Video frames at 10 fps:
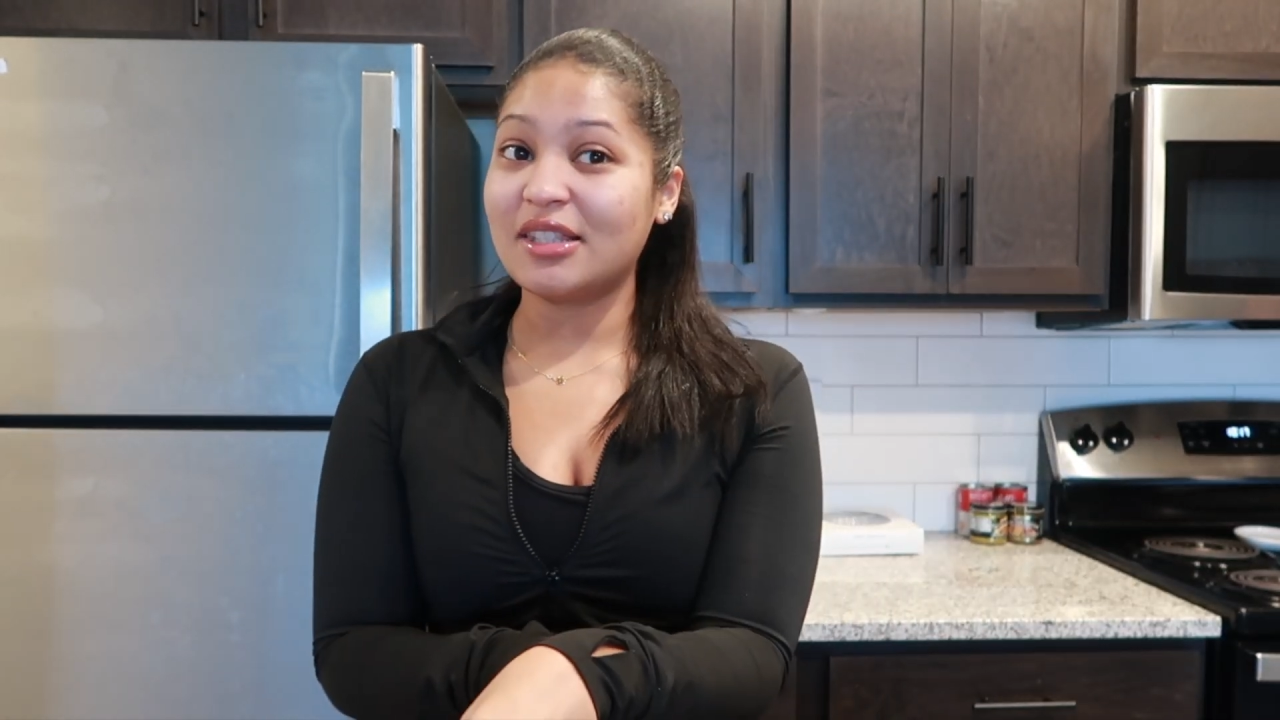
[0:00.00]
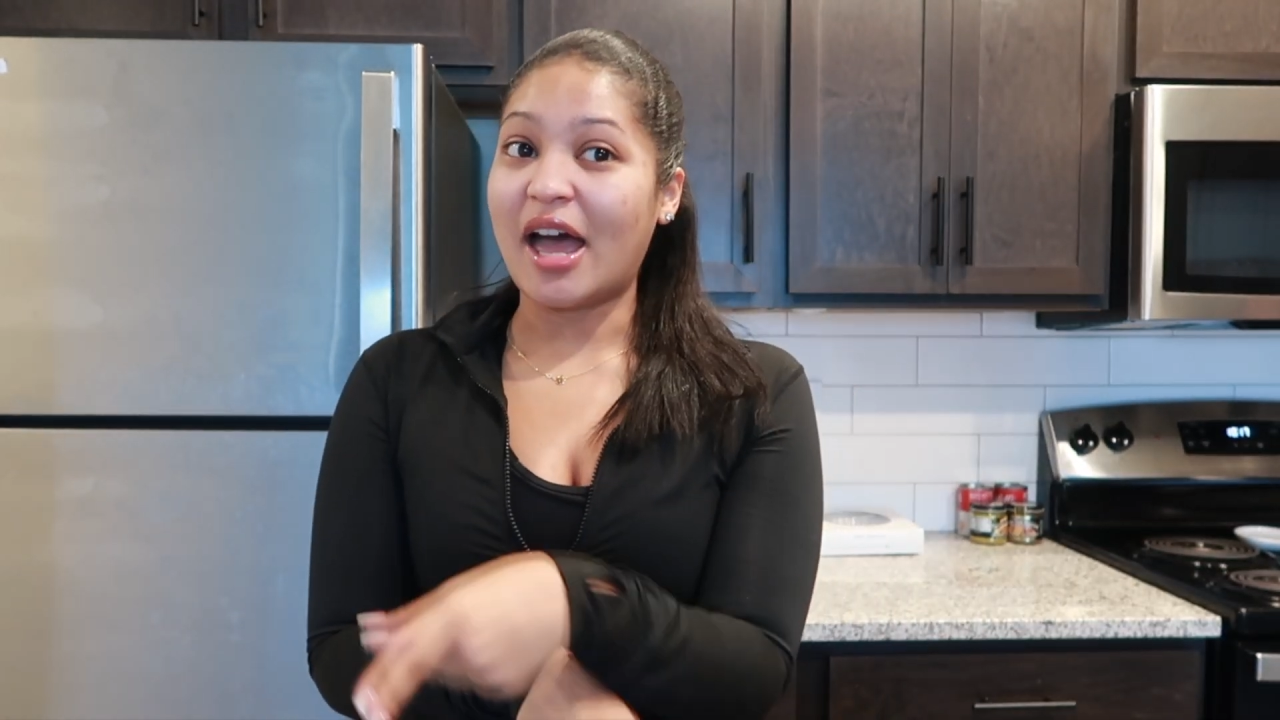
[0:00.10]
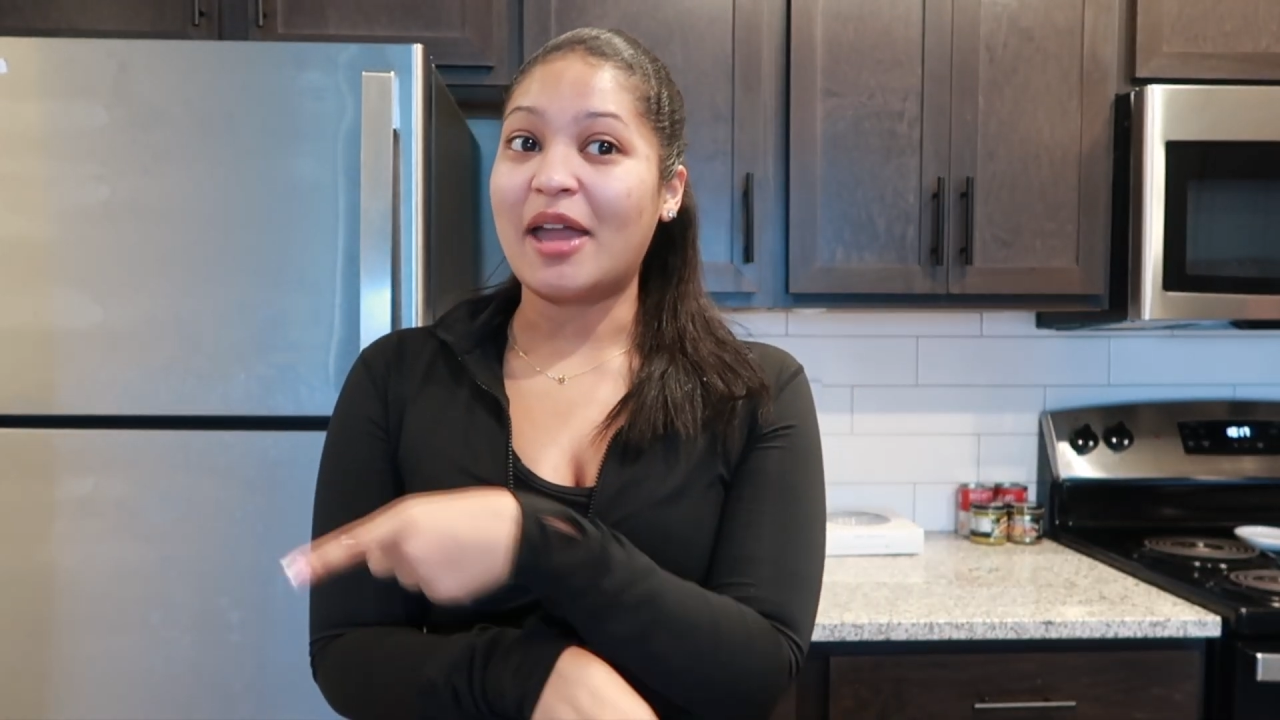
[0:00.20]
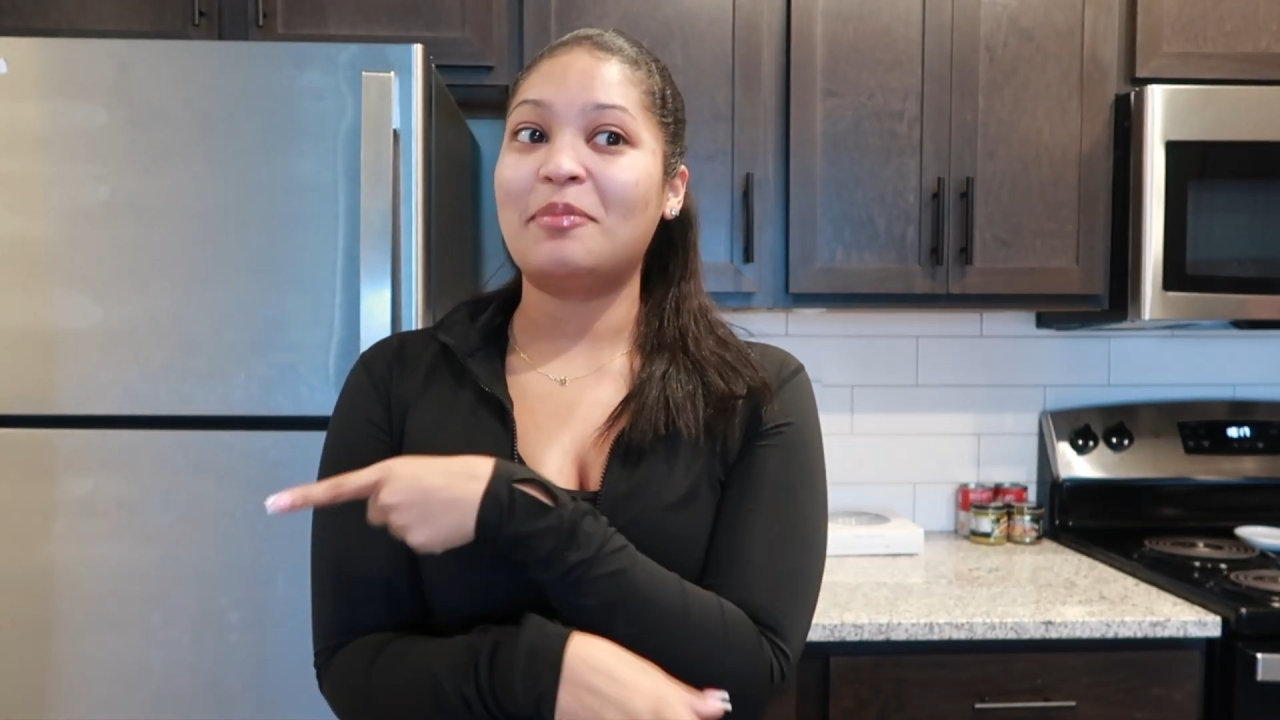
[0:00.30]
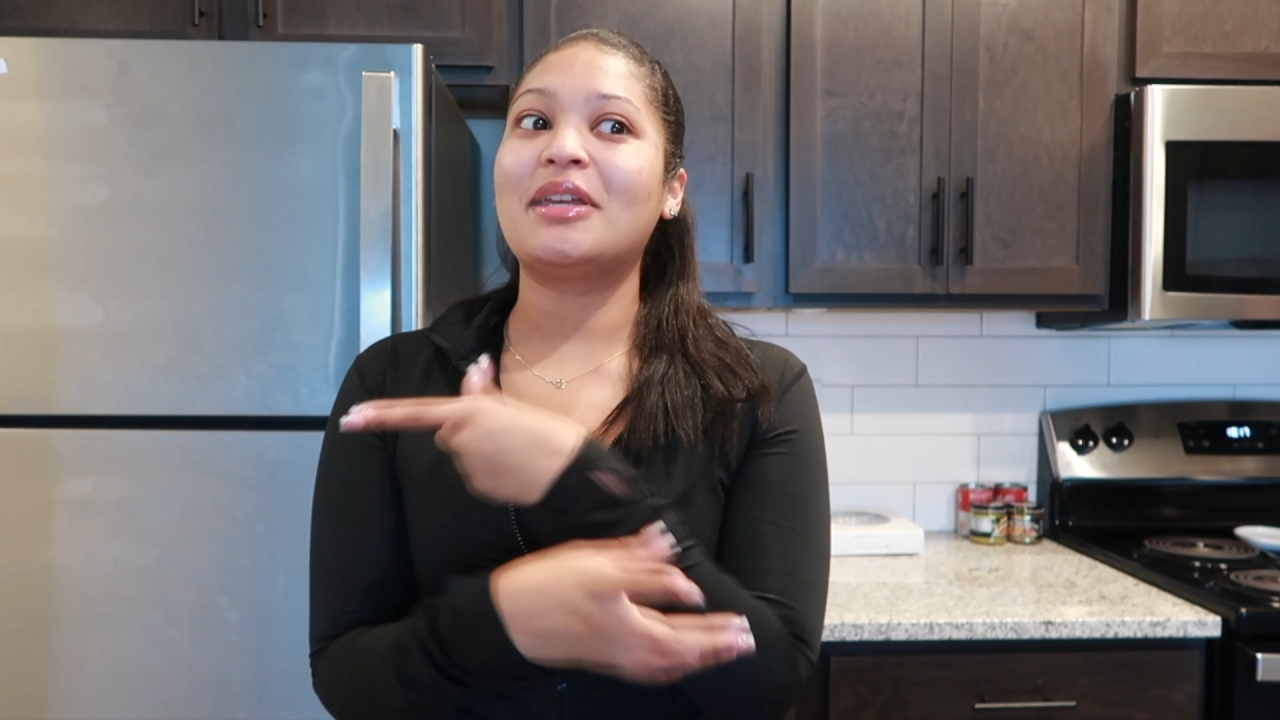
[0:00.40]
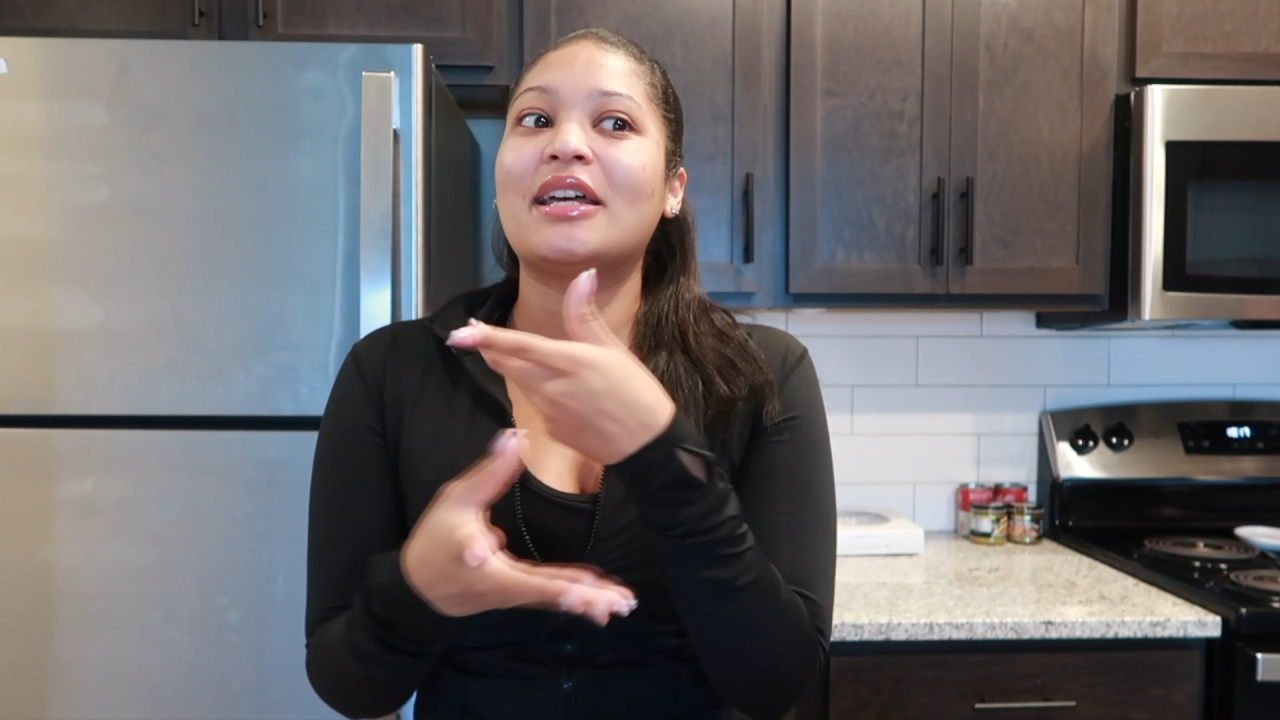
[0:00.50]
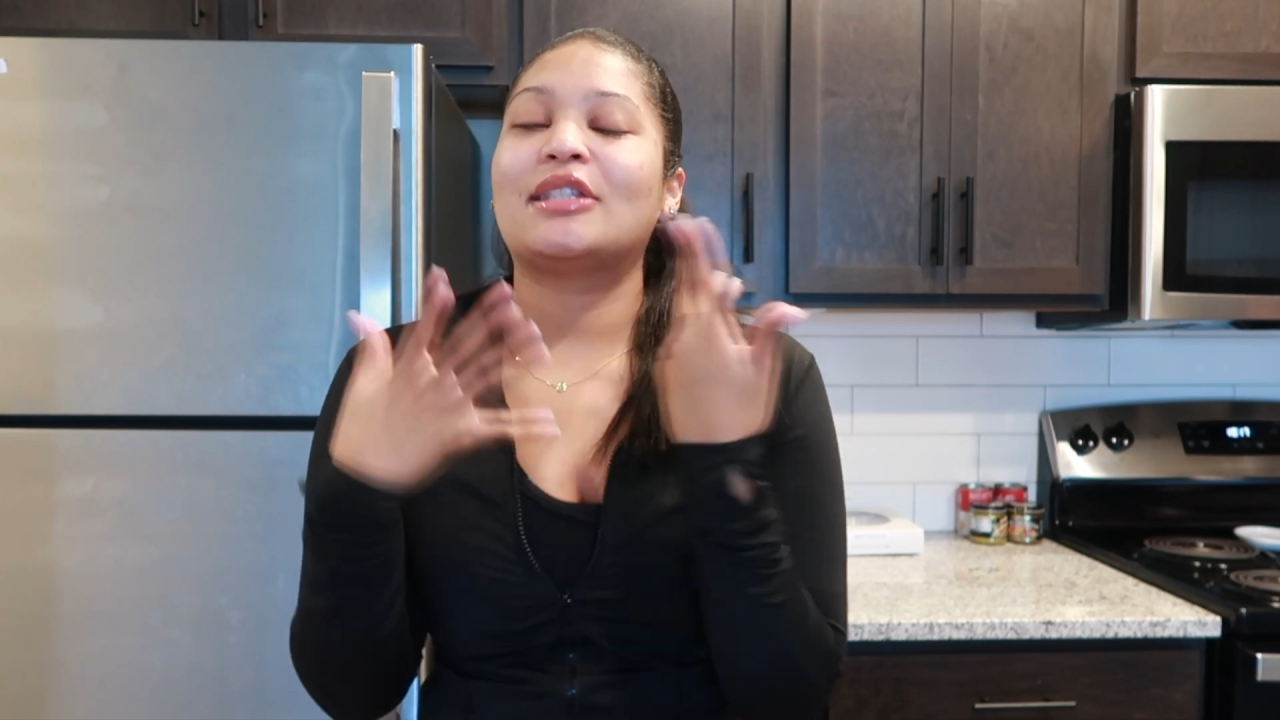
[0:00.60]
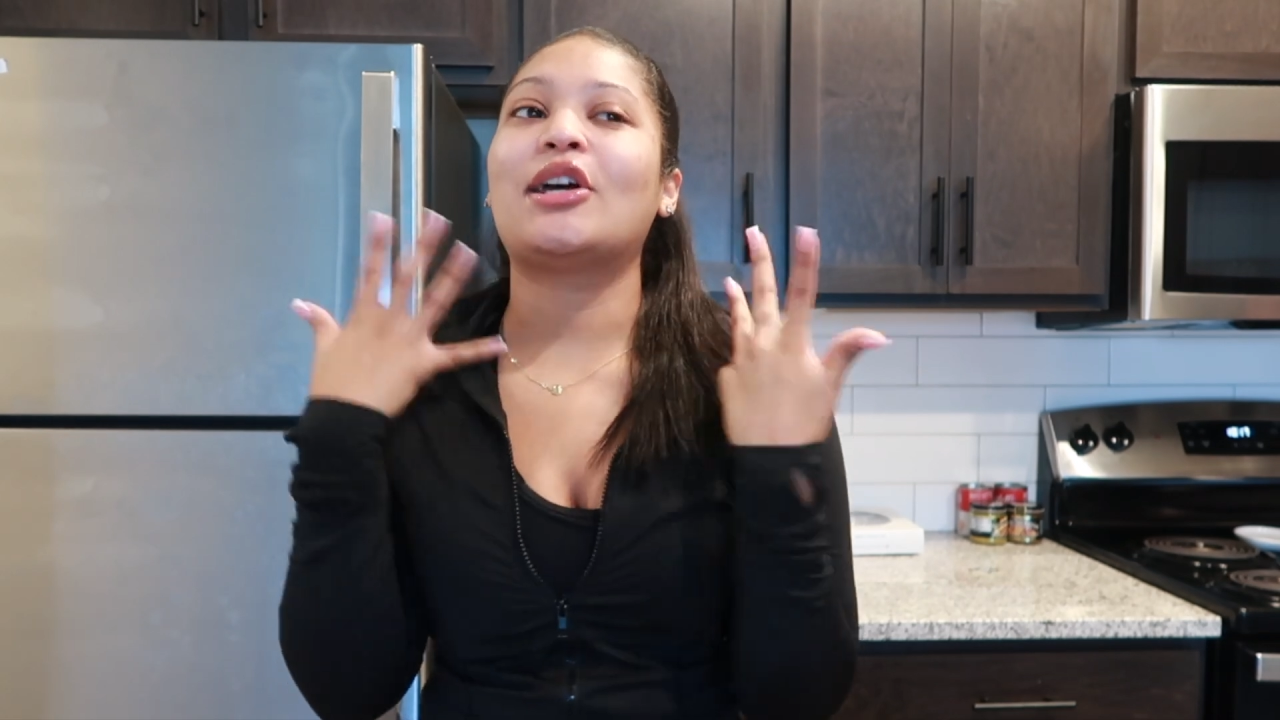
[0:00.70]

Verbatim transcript: like because